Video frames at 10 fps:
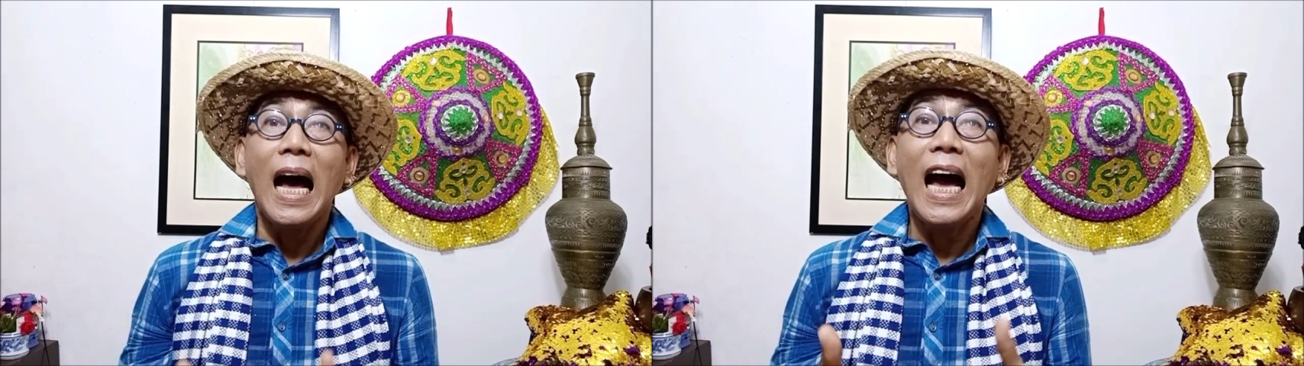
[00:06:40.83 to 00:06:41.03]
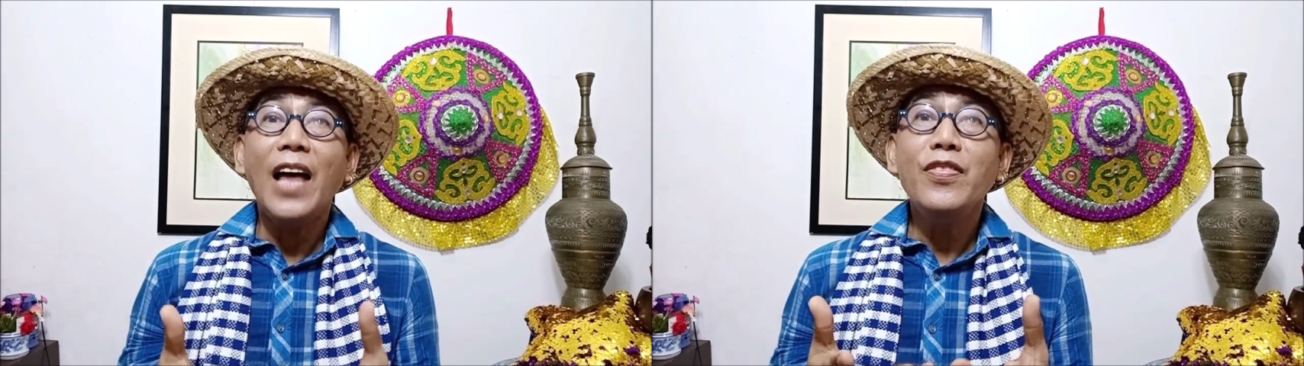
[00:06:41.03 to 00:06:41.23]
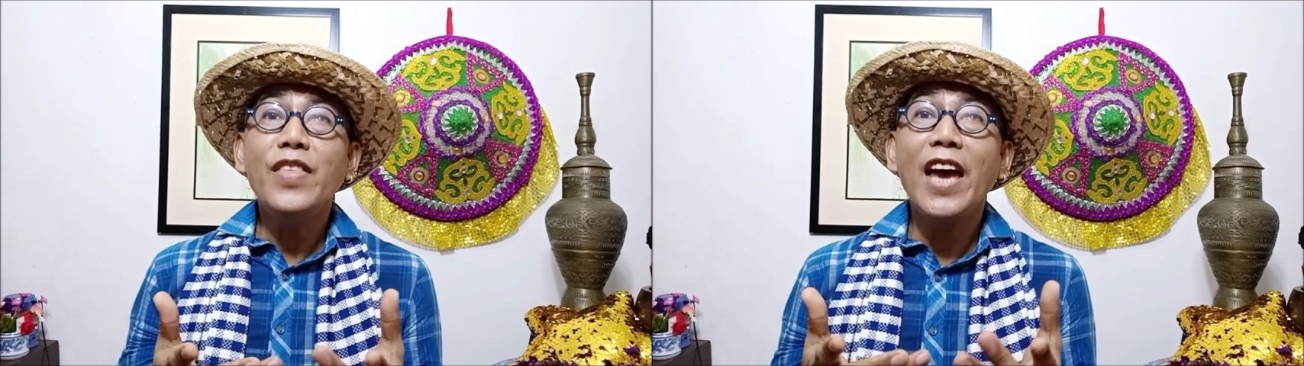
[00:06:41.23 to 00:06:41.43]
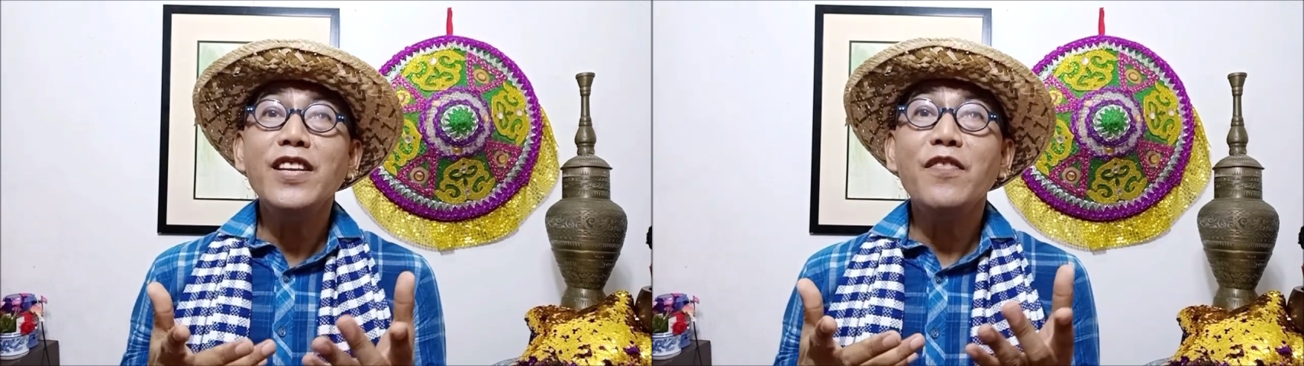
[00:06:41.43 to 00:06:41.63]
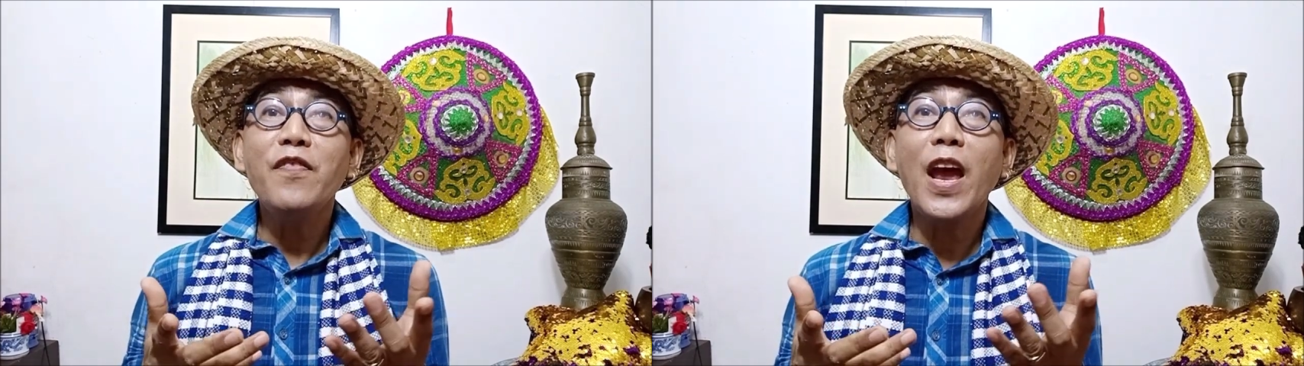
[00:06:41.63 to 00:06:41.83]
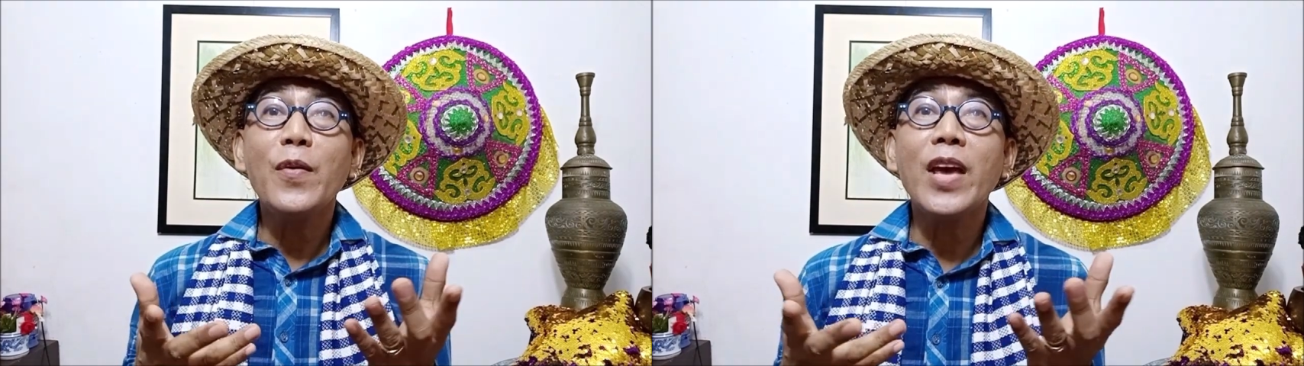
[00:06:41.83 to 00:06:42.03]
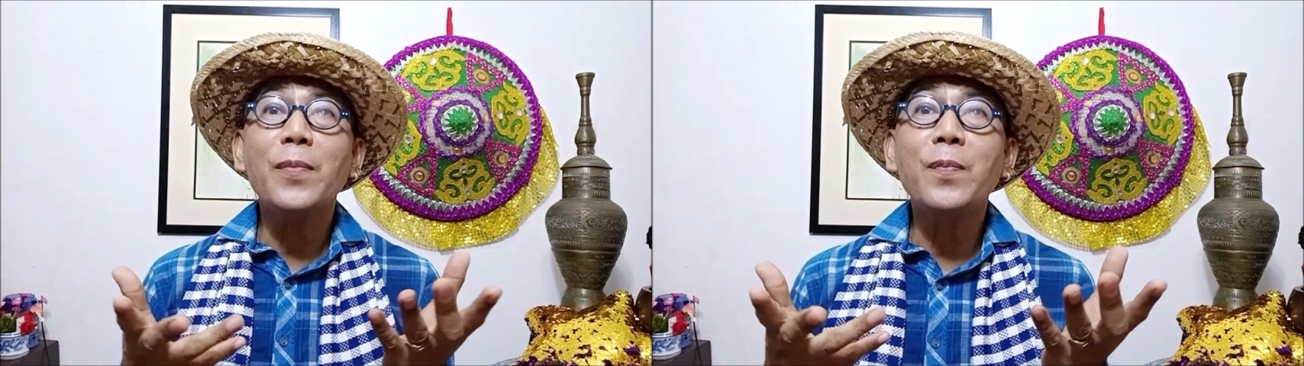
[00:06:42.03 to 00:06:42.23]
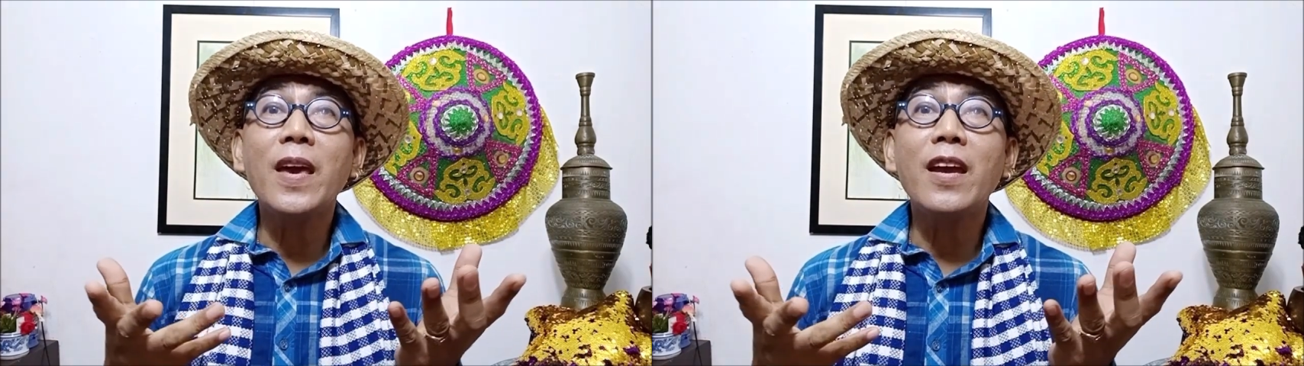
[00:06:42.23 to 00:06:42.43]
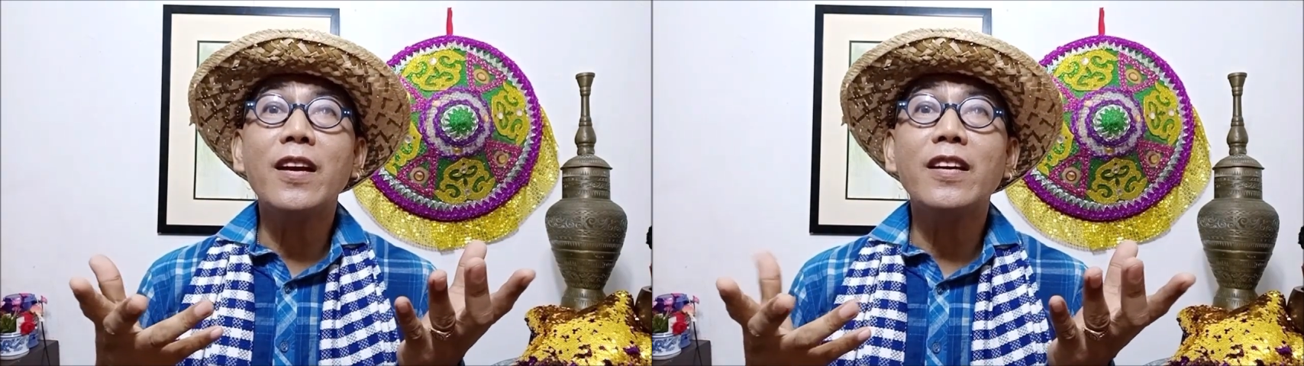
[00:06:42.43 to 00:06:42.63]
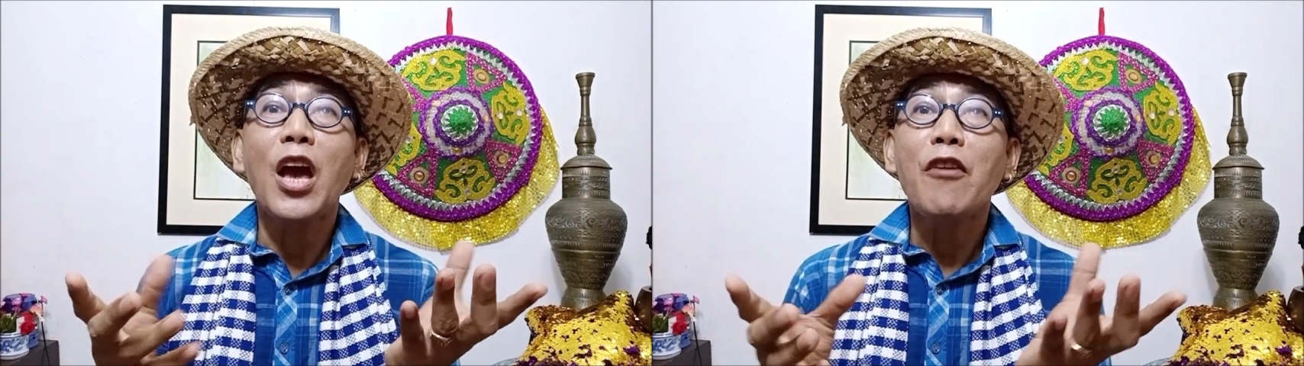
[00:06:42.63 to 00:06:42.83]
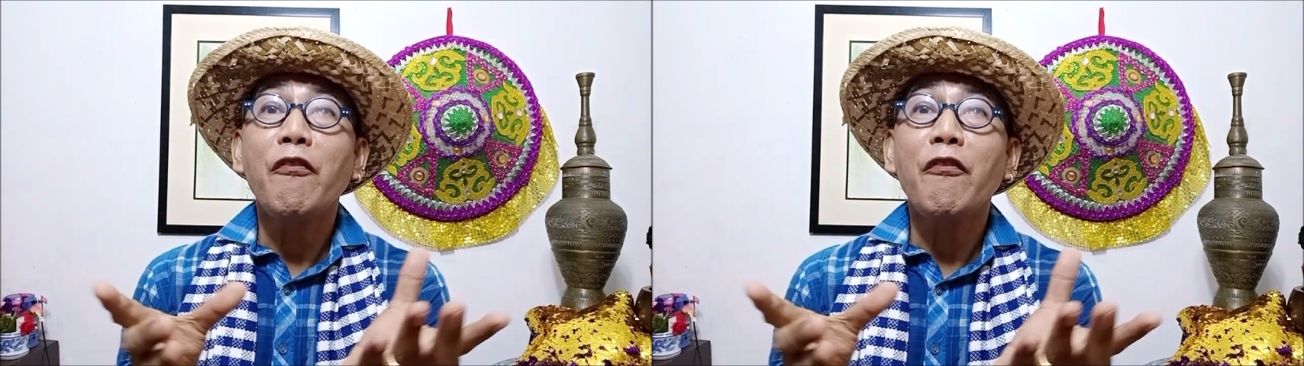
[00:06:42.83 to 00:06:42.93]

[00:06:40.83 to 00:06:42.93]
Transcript: And then the fairy appeared